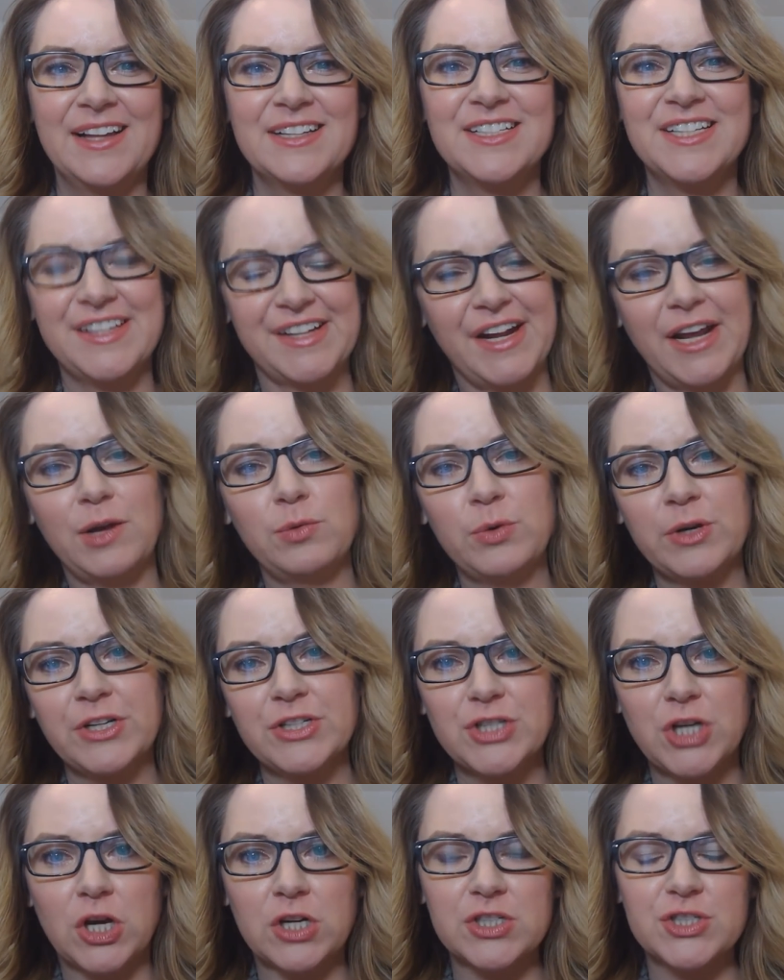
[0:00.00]
Today I want to
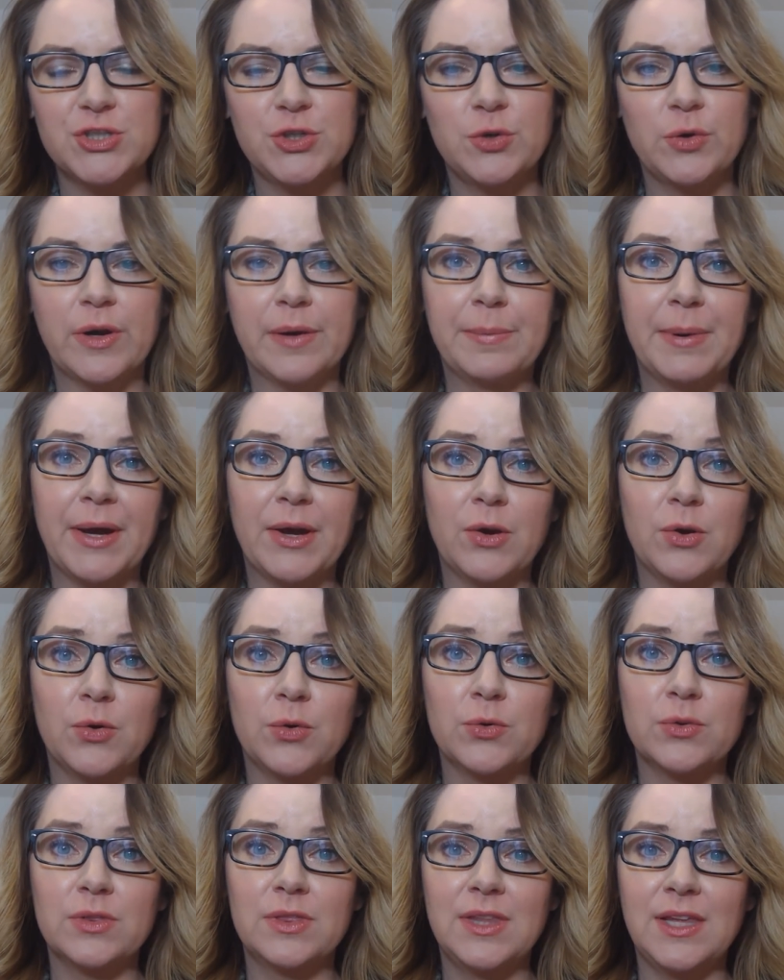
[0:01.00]
talk to you
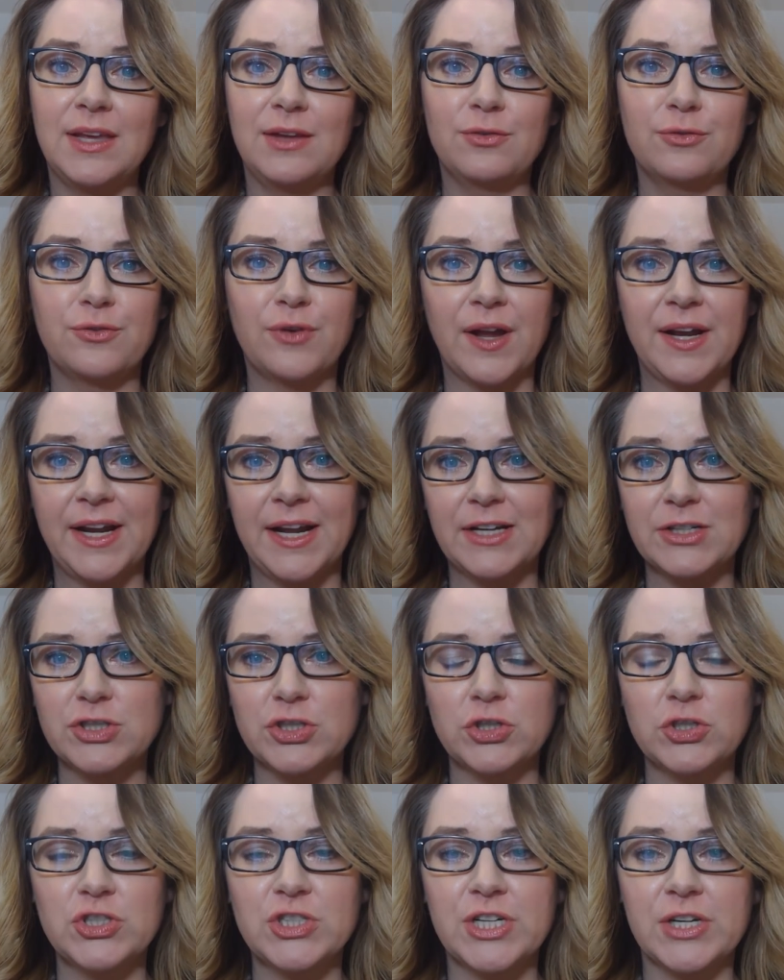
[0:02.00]
about the
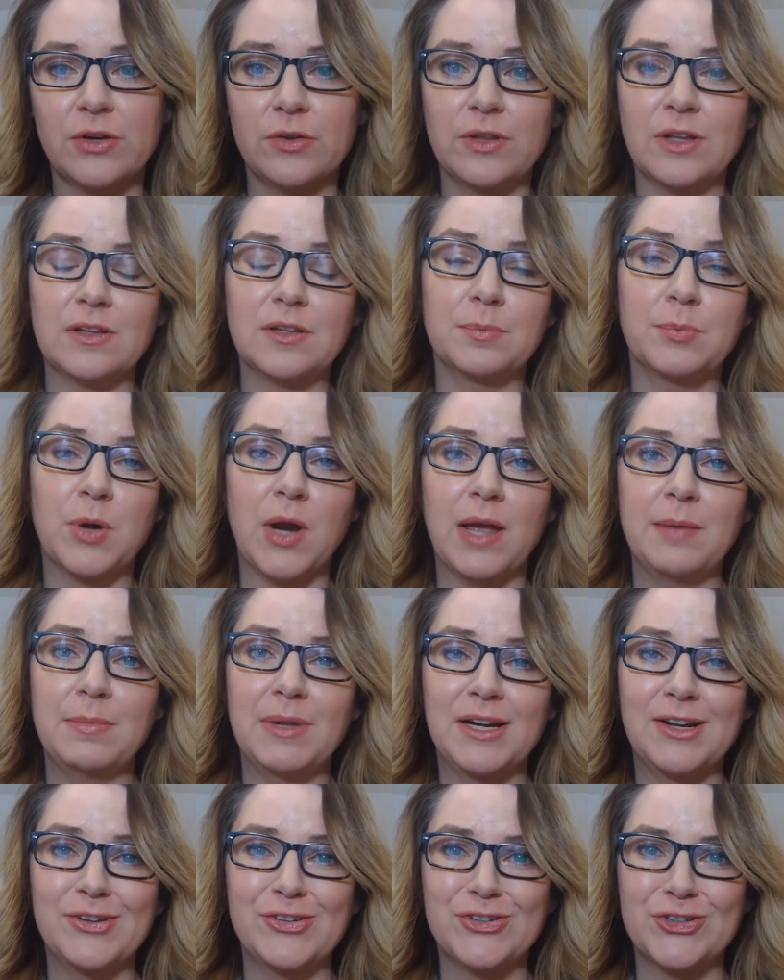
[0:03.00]
financial chill that the Prime
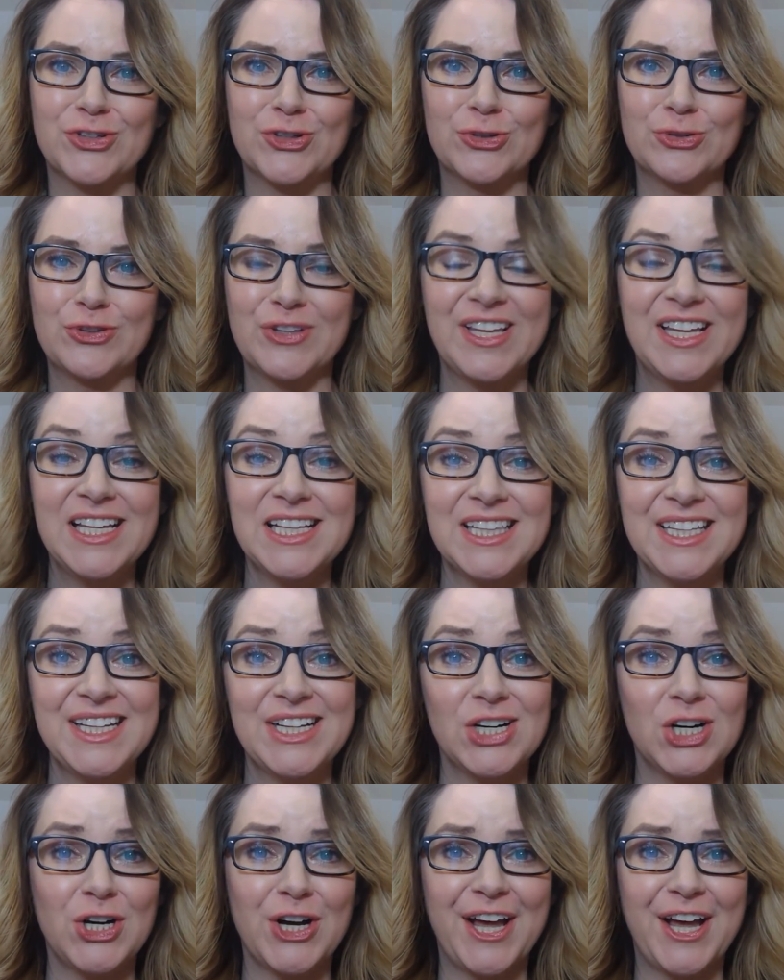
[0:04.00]
Minister's illegal